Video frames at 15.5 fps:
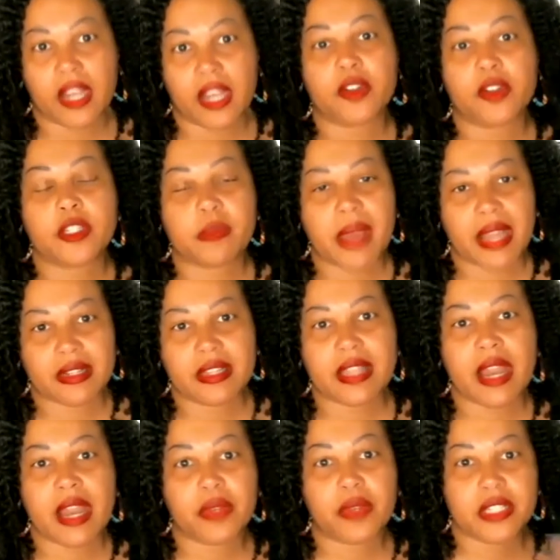It goes back to
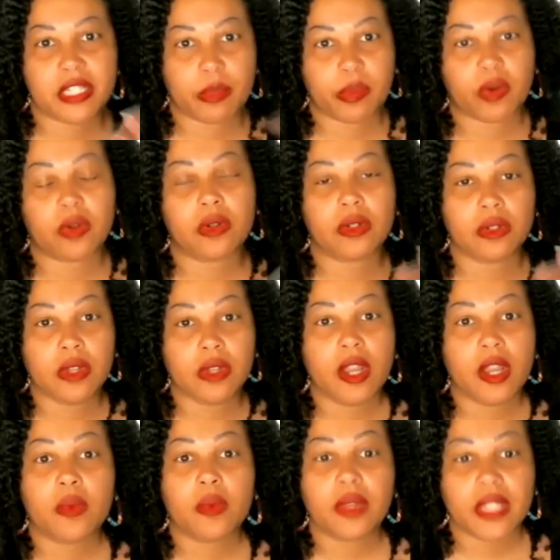that reciprocal
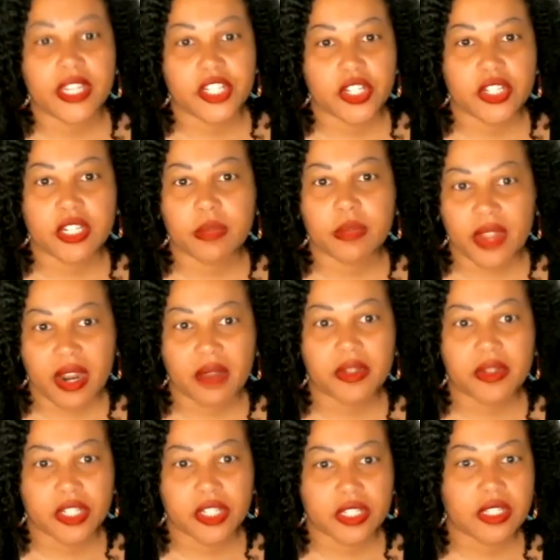relationship that I
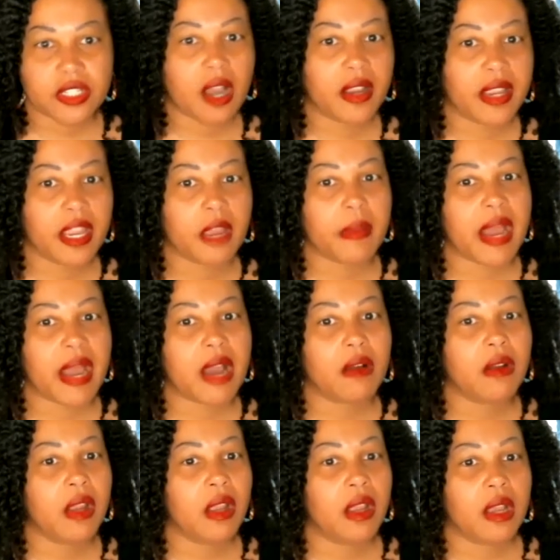was just talking about.